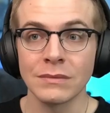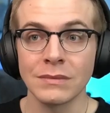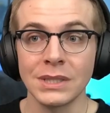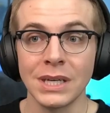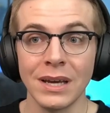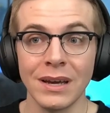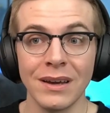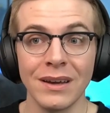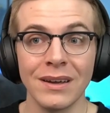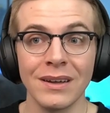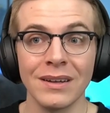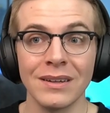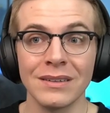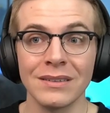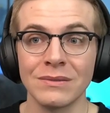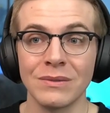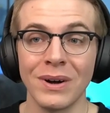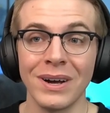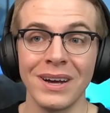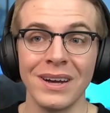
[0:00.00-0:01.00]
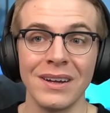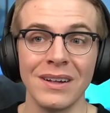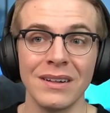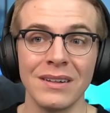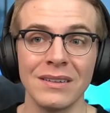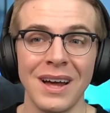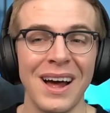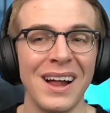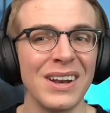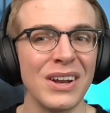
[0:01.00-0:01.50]
Yeah,
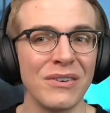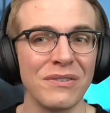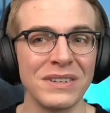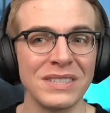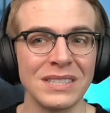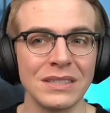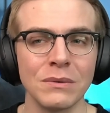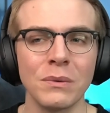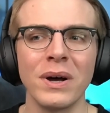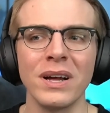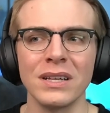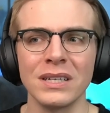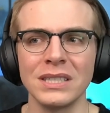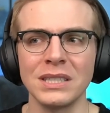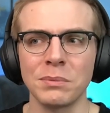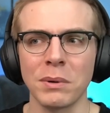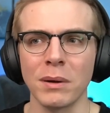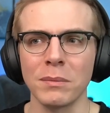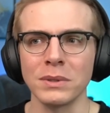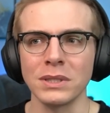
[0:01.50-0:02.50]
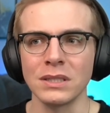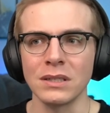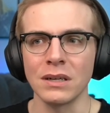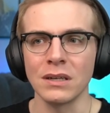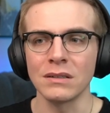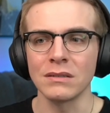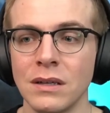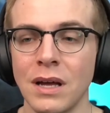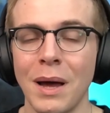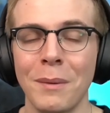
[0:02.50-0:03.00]
well, I don't know if he's probably
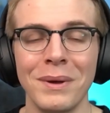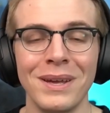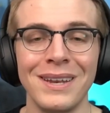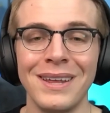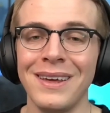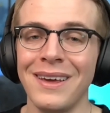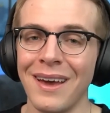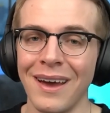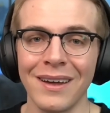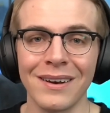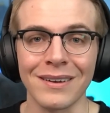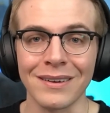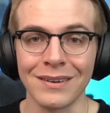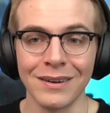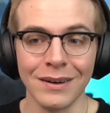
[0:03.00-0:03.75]
dead. I mean, he had it